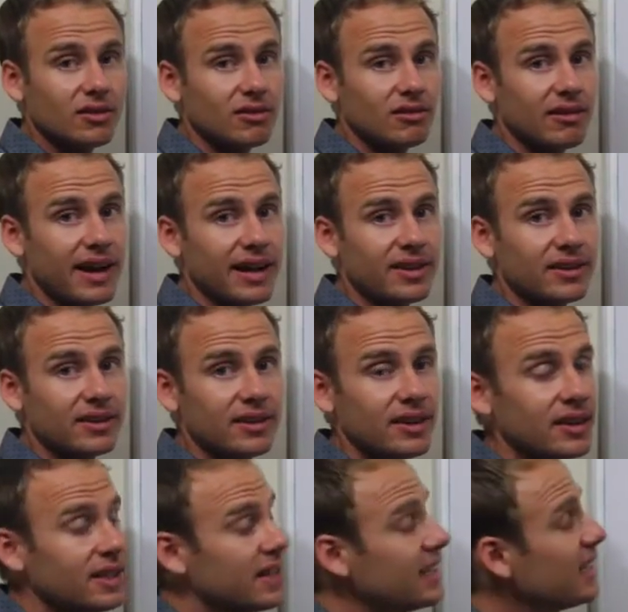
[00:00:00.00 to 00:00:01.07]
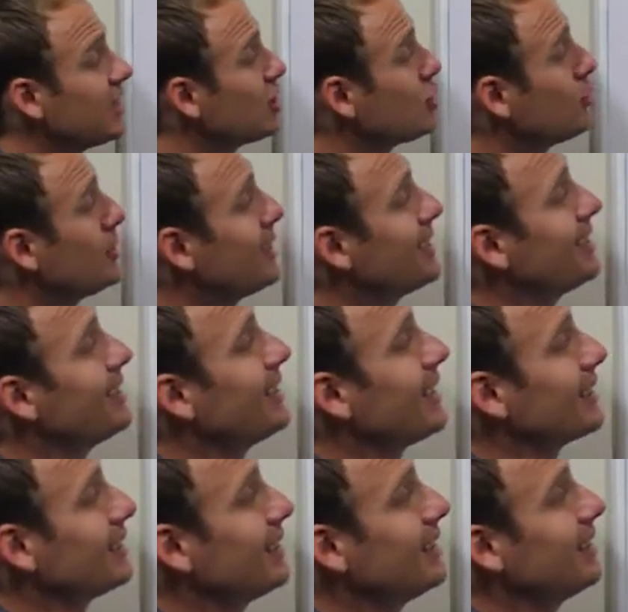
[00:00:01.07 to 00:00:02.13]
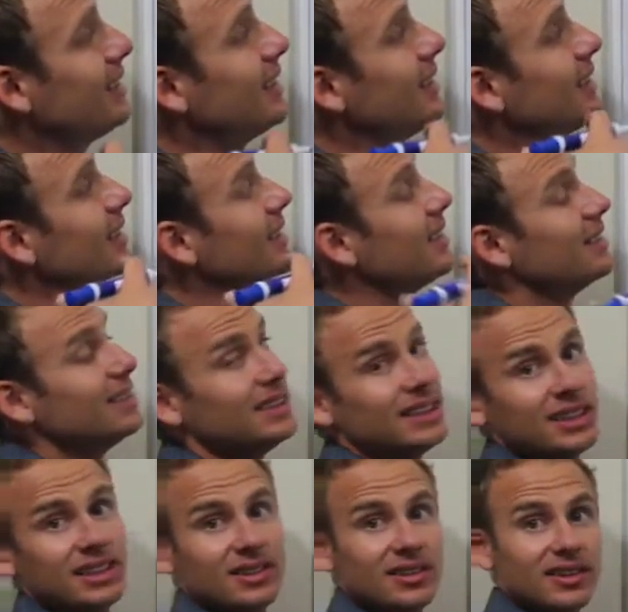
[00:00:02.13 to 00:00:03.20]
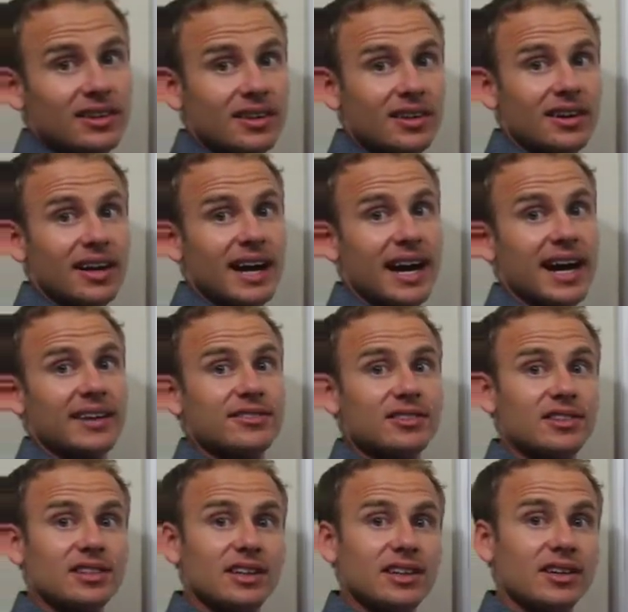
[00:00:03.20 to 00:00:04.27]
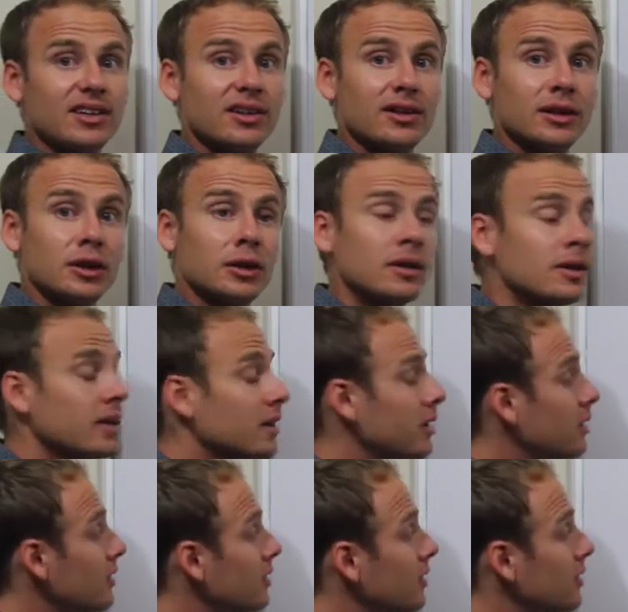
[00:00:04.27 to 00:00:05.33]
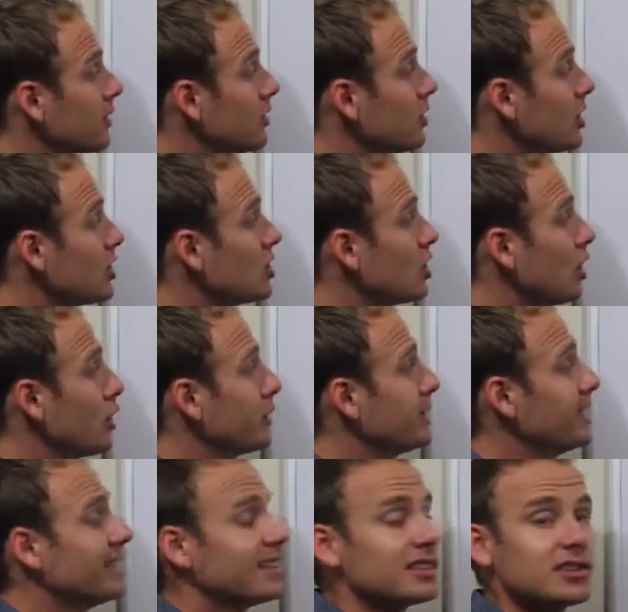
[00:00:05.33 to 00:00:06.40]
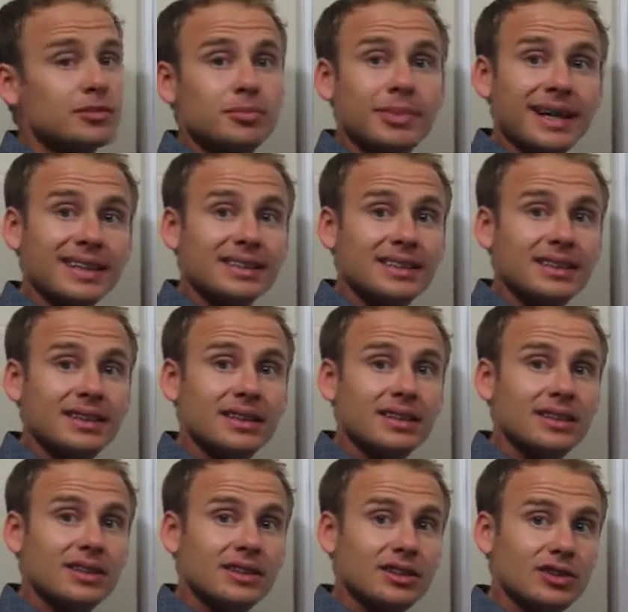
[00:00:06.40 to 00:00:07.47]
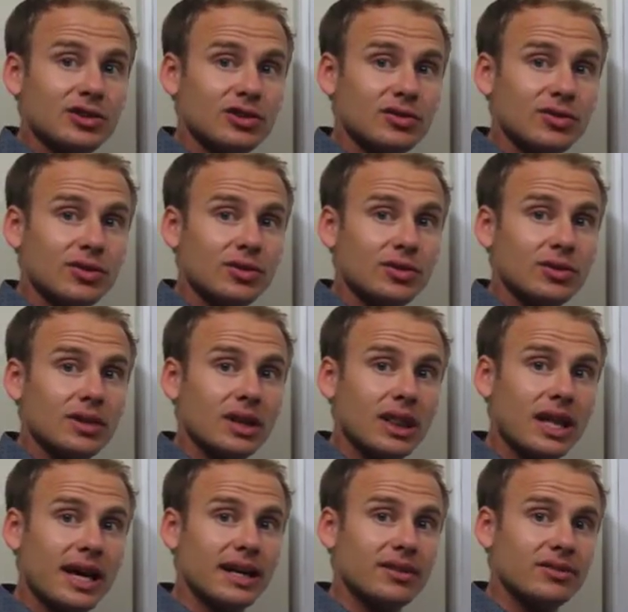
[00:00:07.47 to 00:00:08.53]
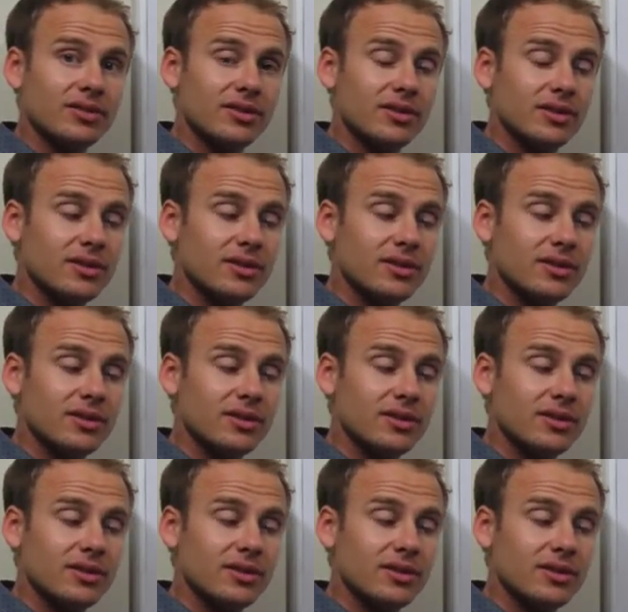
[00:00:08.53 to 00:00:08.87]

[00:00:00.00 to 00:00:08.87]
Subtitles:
Rather, it should be deducted year after year, judging on the expected useful life.